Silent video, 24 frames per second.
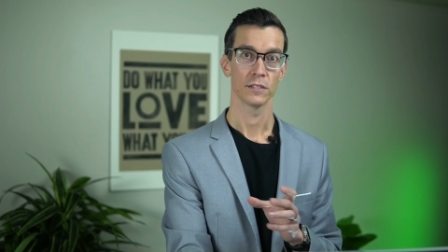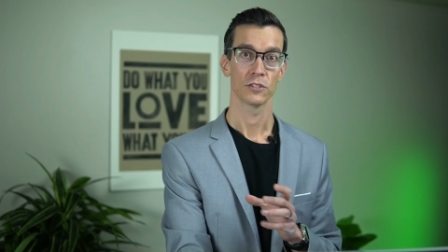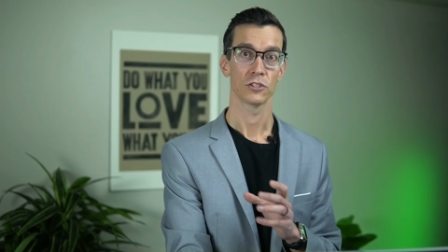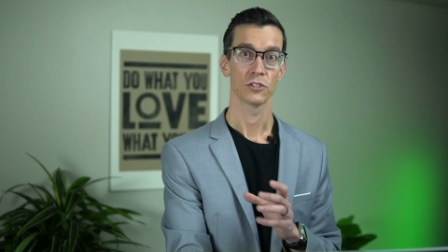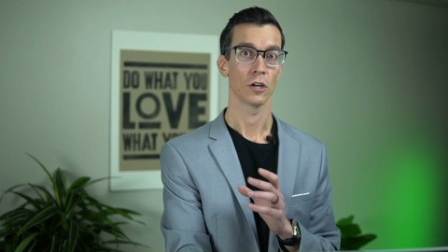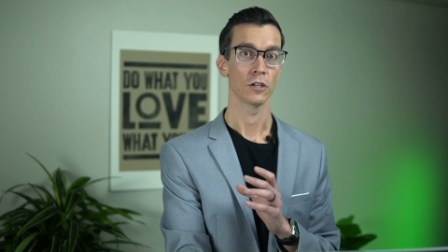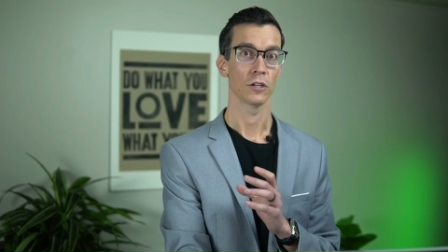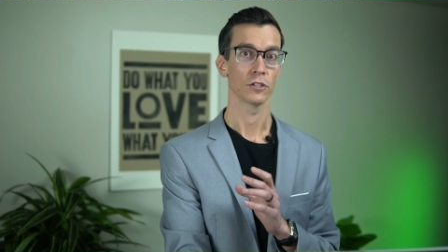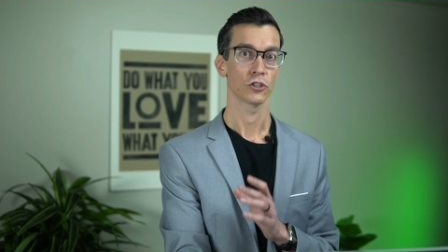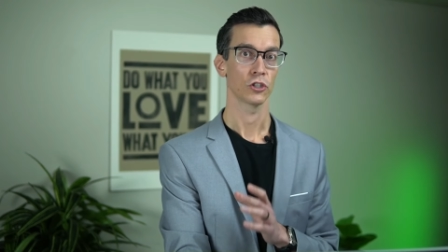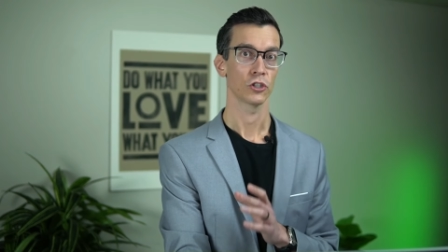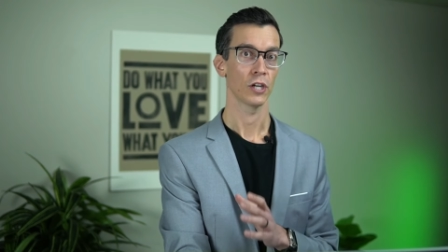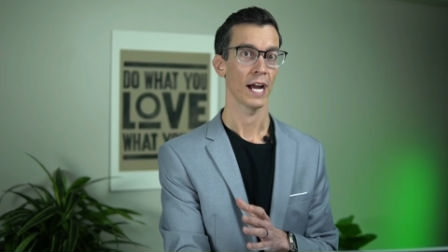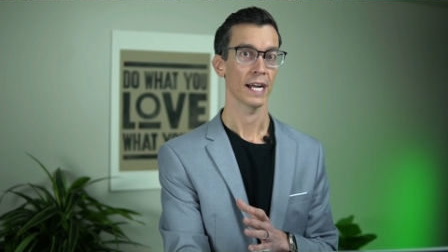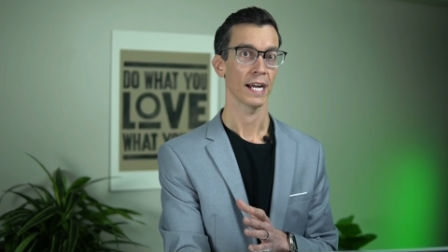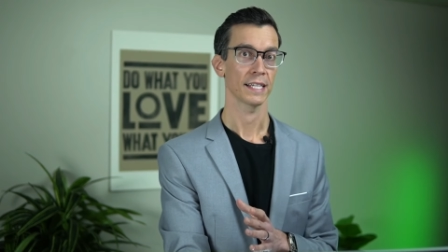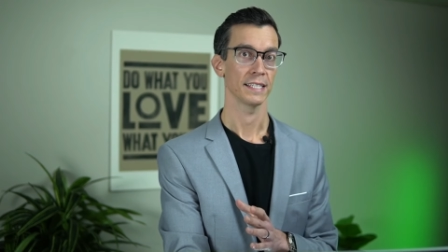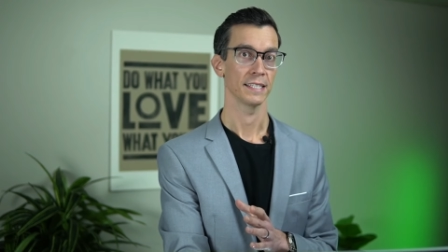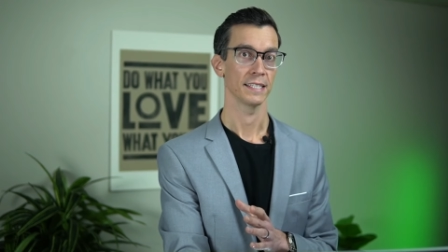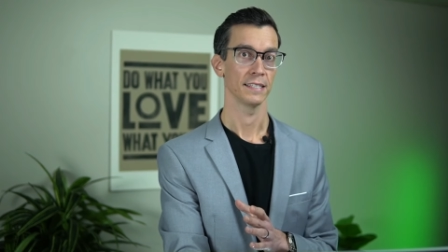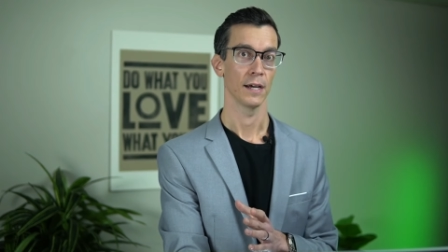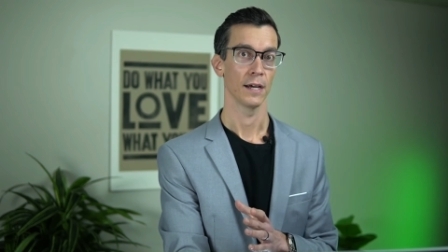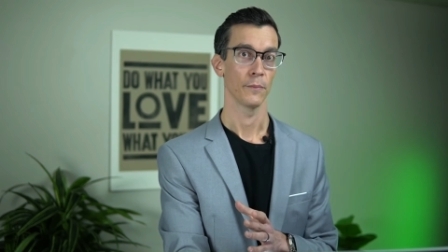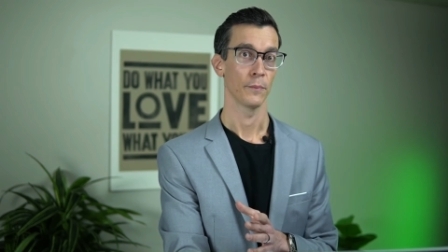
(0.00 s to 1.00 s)
start
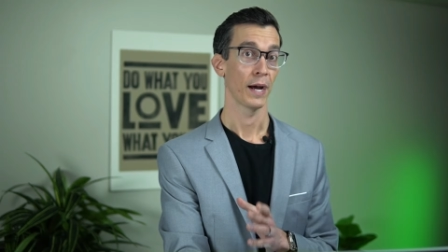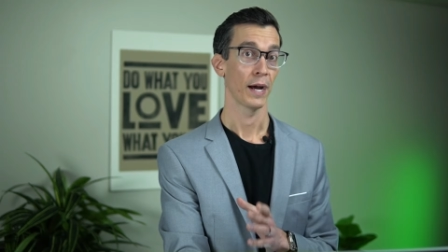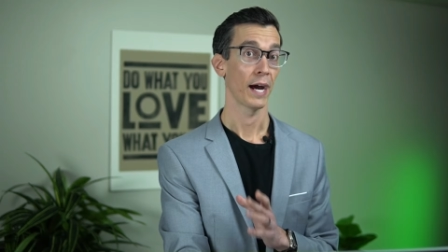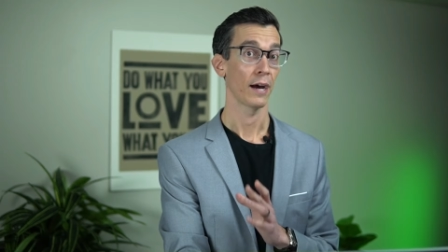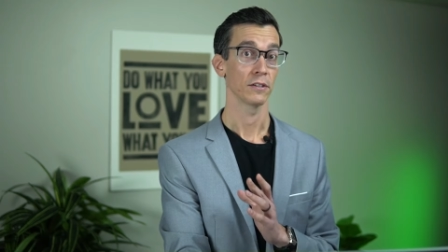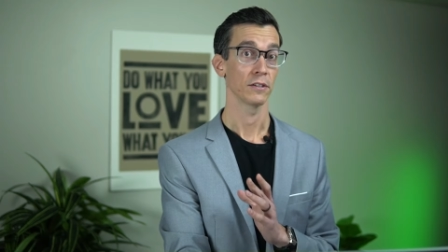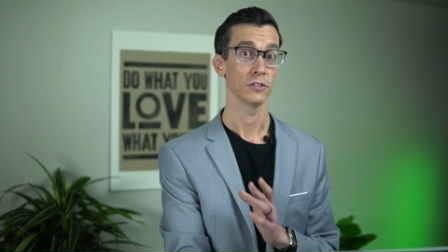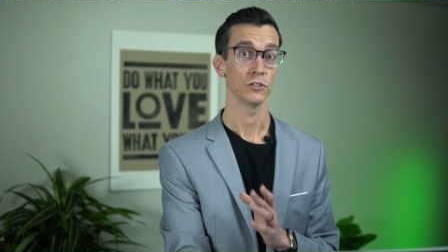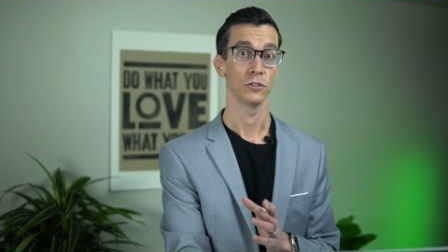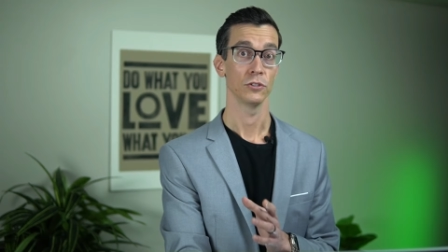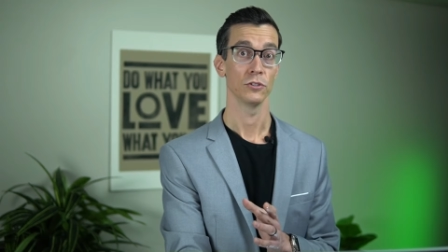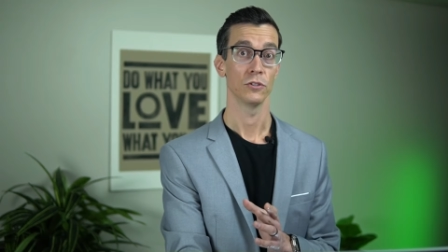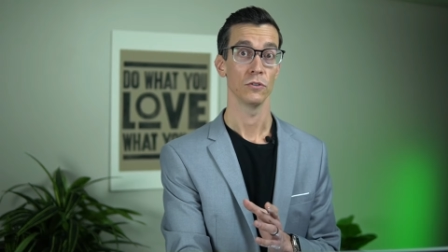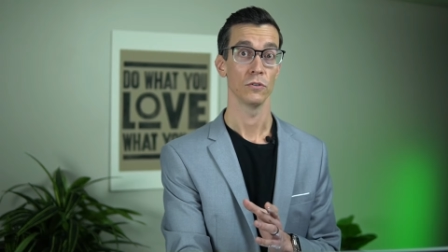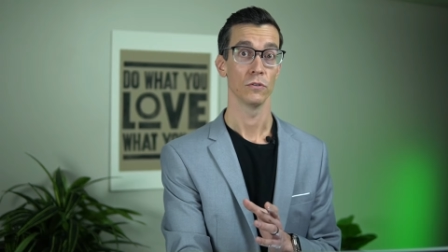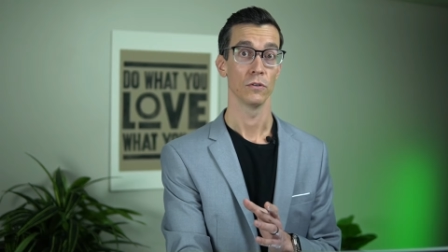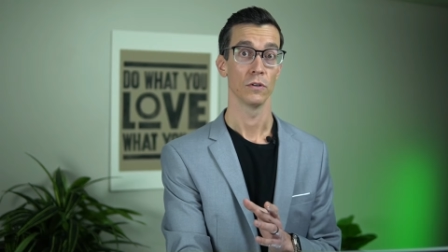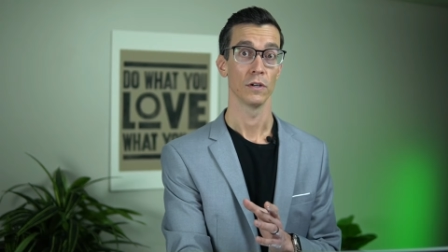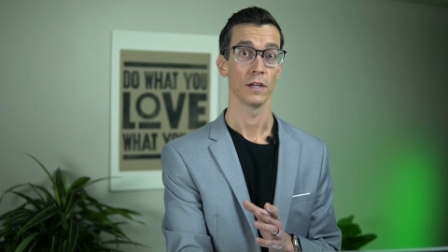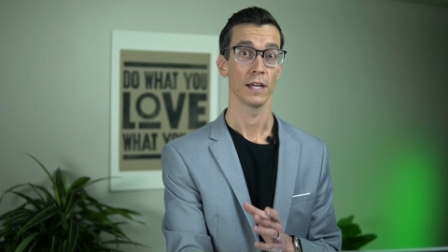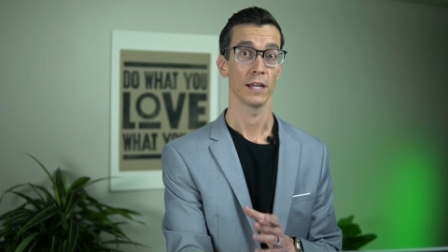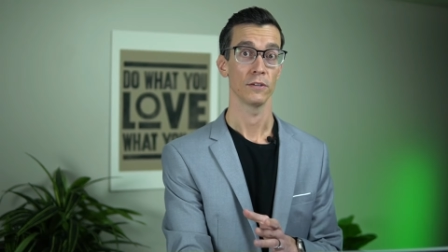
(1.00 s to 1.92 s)
tracking them. How did you do?